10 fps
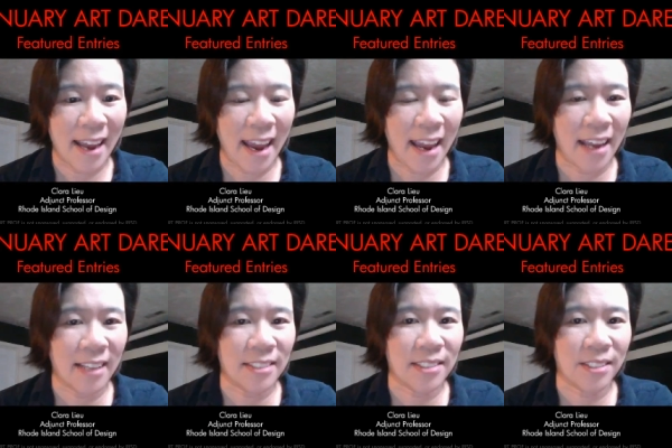
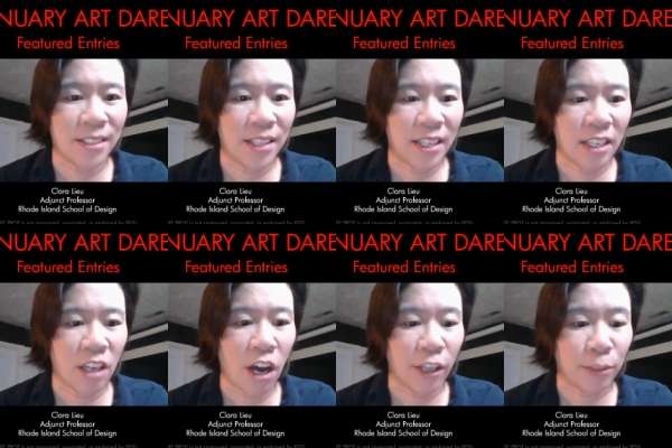and
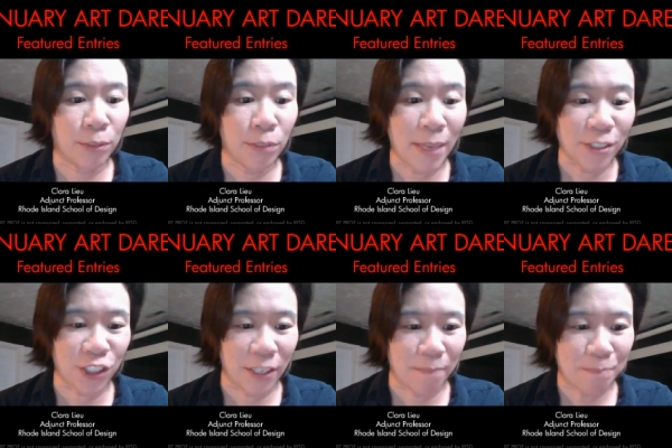the honorable mention